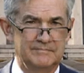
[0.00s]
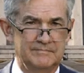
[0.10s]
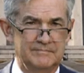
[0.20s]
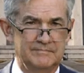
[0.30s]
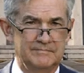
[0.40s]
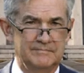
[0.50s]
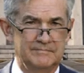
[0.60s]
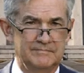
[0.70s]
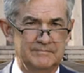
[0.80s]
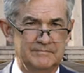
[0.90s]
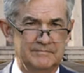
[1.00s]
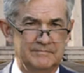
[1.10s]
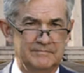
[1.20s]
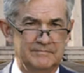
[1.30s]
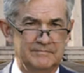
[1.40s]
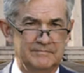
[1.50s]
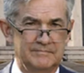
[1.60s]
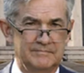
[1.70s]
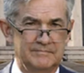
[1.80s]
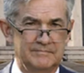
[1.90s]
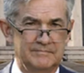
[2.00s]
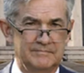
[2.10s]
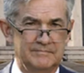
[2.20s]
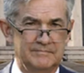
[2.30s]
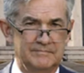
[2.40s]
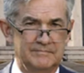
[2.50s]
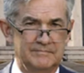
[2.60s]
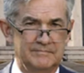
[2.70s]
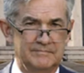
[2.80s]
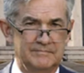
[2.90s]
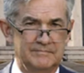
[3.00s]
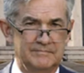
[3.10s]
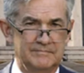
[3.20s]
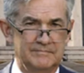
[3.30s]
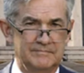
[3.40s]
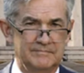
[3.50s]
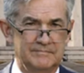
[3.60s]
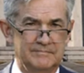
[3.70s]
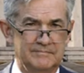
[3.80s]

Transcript: No words are spoken by the person on screen.